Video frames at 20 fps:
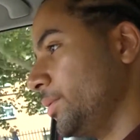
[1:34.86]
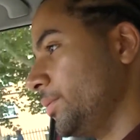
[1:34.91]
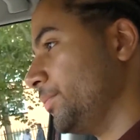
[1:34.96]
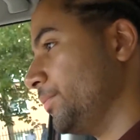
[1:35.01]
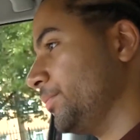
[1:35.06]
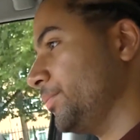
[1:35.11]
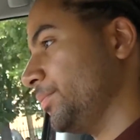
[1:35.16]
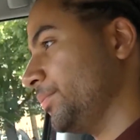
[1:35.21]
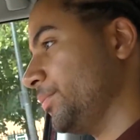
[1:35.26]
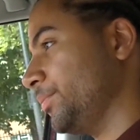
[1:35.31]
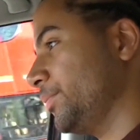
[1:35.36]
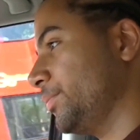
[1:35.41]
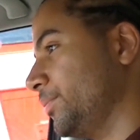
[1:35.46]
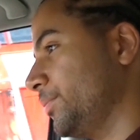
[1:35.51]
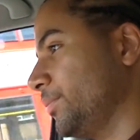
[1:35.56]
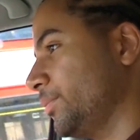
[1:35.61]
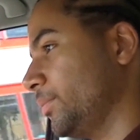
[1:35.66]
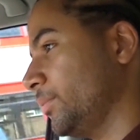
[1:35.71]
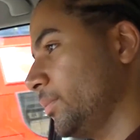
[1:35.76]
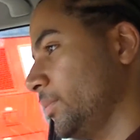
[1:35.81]
It goes
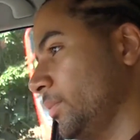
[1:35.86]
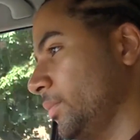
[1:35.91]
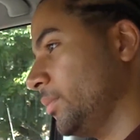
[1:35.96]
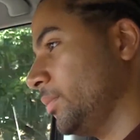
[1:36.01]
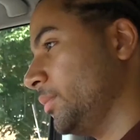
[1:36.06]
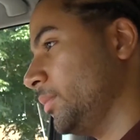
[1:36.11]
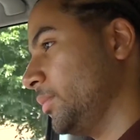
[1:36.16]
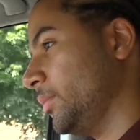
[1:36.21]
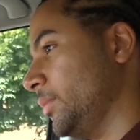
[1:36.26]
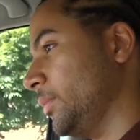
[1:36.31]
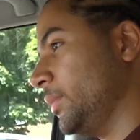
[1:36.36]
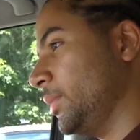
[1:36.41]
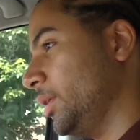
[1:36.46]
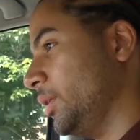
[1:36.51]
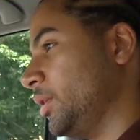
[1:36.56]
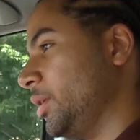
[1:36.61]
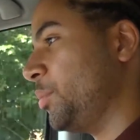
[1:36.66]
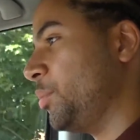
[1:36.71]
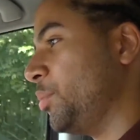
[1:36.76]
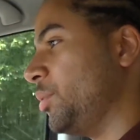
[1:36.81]
through pillars.
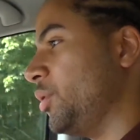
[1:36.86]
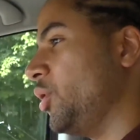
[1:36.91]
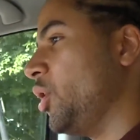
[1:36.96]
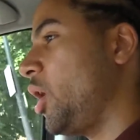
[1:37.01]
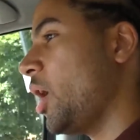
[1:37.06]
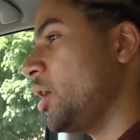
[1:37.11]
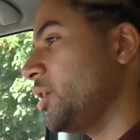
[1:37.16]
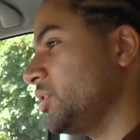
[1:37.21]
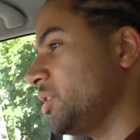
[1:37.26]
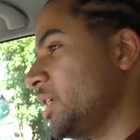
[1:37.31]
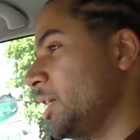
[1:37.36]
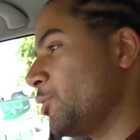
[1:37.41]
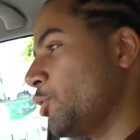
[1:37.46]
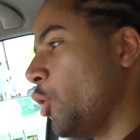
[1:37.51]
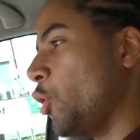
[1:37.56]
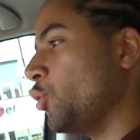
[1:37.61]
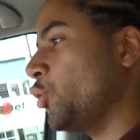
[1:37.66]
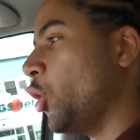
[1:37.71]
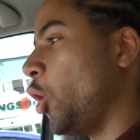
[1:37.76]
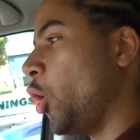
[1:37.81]
Uh, but you understand,
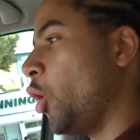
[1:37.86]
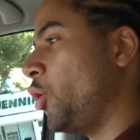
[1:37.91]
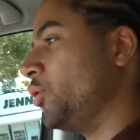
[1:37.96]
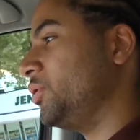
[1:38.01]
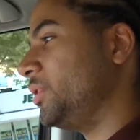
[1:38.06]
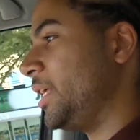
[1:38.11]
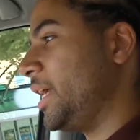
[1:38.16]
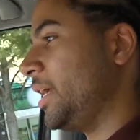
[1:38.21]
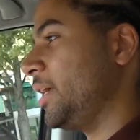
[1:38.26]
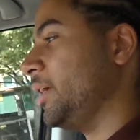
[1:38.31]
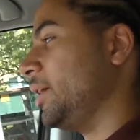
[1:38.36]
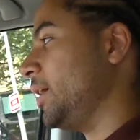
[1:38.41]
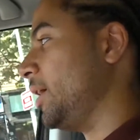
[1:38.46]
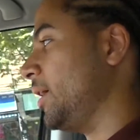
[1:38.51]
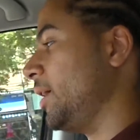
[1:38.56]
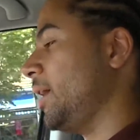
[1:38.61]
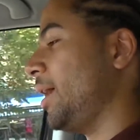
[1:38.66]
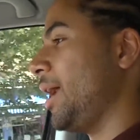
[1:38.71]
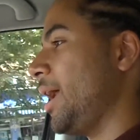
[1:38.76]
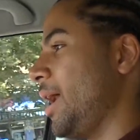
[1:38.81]
on a hot day,
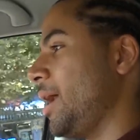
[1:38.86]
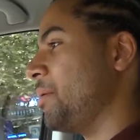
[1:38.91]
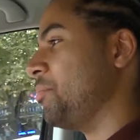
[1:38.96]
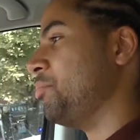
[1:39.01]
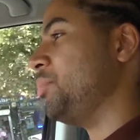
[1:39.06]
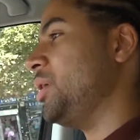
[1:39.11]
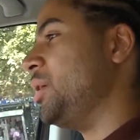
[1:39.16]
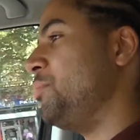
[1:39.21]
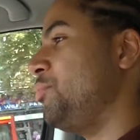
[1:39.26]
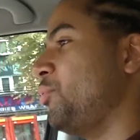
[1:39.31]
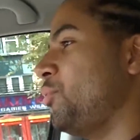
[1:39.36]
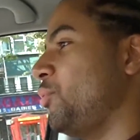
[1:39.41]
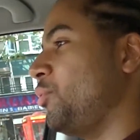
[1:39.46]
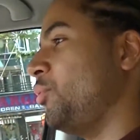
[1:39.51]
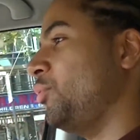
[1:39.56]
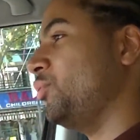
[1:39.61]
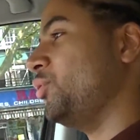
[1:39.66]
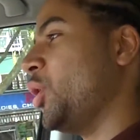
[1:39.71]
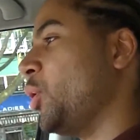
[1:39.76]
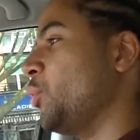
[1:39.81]
yeah, people
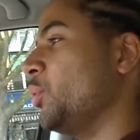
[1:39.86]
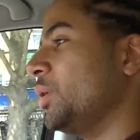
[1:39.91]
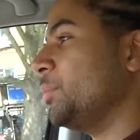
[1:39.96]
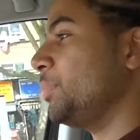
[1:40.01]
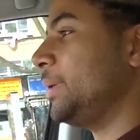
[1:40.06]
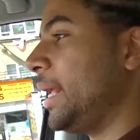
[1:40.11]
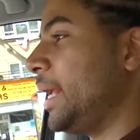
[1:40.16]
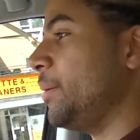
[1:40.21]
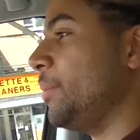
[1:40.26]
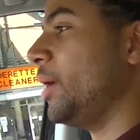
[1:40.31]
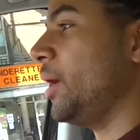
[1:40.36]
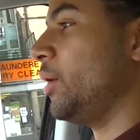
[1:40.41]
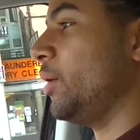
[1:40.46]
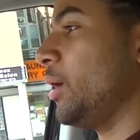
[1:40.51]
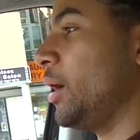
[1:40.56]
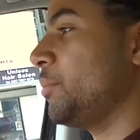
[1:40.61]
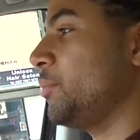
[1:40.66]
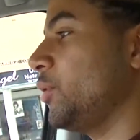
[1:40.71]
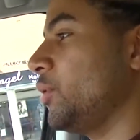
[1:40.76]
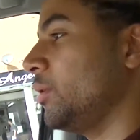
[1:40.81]
don't want to play about.
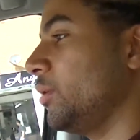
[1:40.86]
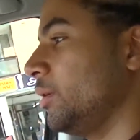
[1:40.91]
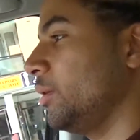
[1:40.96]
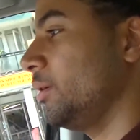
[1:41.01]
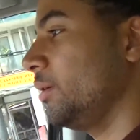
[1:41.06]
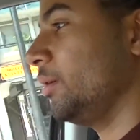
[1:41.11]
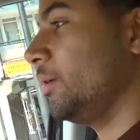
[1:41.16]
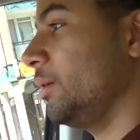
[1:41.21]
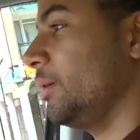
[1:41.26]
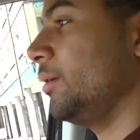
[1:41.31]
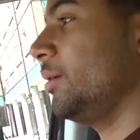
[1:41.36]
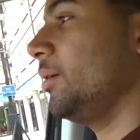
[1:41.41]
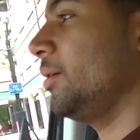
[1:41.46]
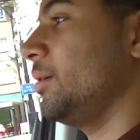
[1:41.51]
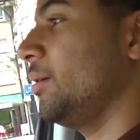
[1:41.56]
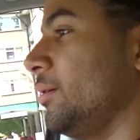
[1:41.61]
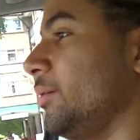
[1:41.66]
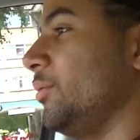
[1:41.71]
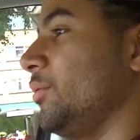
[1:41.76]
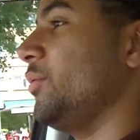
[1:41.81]
I'm not.
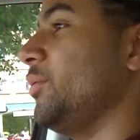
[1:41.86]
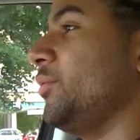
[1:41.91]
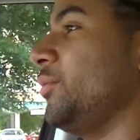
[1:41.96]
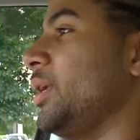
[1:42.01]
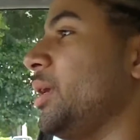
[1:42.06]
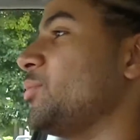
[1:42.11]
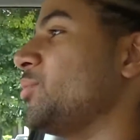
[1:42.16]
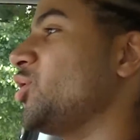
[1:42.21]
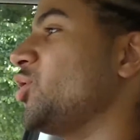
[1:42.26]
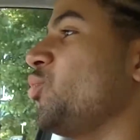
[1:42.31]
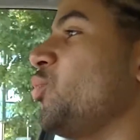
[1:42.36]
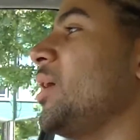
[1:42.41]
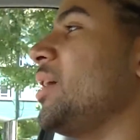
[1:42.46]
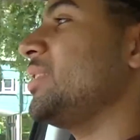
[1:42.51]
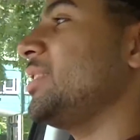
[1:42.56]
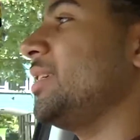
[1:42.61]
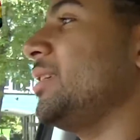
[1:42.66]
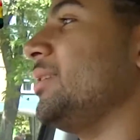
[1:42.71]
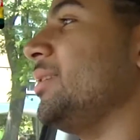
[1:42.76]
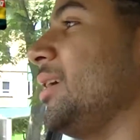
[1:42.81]
When I'm
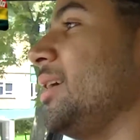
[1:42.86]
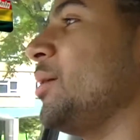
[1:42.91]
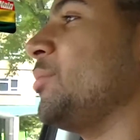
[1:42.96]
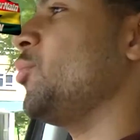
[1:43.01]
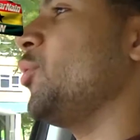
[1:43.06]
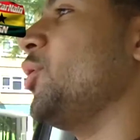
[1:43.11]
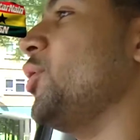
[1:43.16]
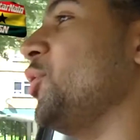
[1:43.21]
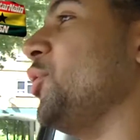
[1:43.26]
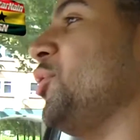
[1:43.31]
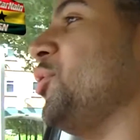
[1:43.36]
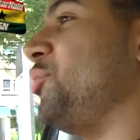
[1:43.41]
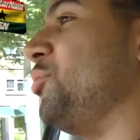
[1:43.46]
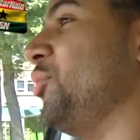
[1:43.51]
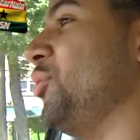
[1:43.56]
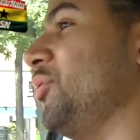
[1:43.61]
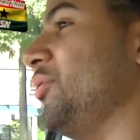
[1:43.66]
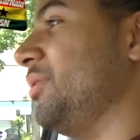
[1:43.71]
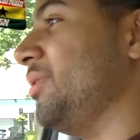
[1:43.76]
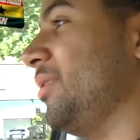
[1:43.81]
sweating, yeah, I'm not in a good
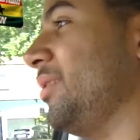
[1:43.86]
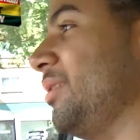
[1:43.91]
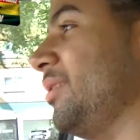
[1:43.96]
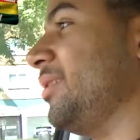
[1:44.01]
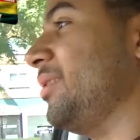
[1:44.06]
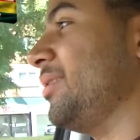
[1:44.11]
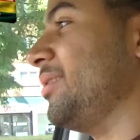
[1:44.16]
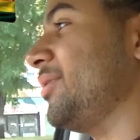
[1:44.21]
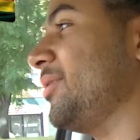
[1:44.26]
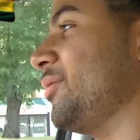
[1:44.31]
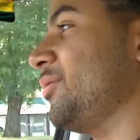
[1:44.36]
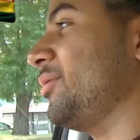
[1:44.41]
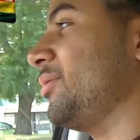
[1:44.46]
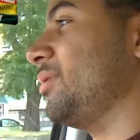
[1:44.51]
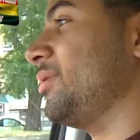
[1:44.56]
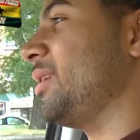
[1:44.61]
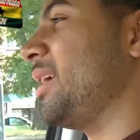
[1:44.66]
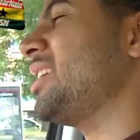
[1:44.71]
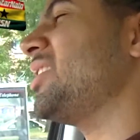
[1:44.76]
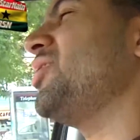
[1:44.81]
mood. So
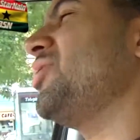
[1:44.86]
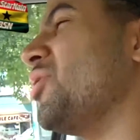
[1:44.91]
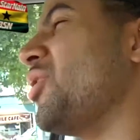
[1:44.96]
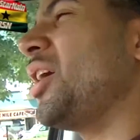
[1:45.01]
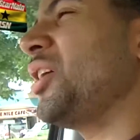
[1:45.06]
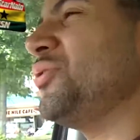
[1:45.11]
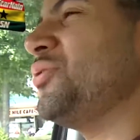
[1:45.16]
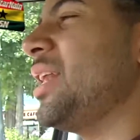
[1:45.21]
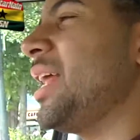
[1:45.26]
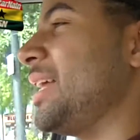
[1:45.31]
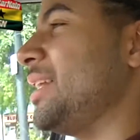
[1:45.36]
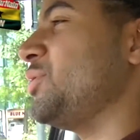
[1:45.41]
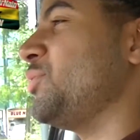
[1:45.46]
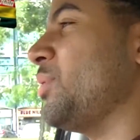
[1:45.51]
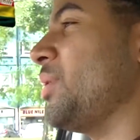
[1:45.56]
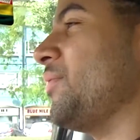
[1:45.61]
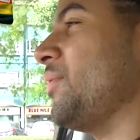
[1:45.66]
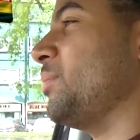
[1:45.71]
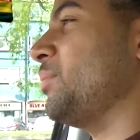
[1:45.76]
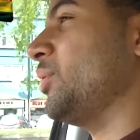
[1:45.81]
actually, no, I do like this
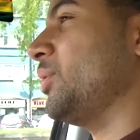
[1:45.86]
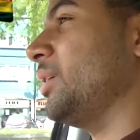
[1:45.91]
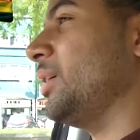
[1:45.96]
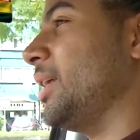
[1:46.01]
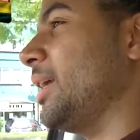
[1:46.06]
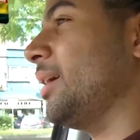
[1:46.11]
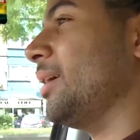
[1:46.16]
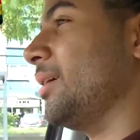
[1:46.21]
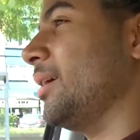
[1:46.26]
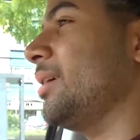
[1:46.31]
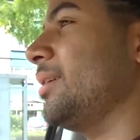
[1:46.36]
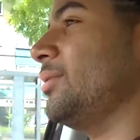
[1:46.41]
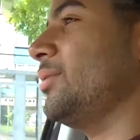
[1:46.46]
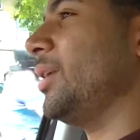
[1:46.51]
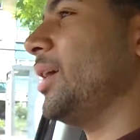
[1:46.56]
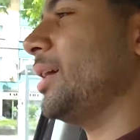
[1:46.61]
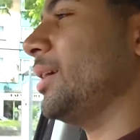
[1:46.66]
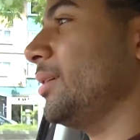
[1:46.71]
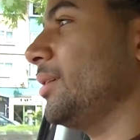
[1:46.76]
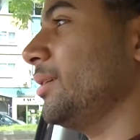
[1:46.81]
weather. I'm not gonna lie, I do
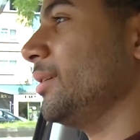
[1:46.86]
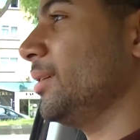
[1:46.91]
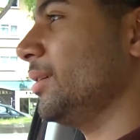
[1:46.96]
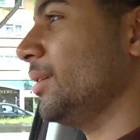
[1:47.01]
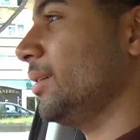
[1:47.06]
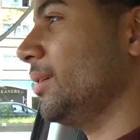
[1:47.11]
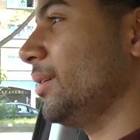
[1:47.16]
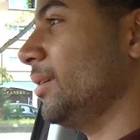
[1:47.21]
like it.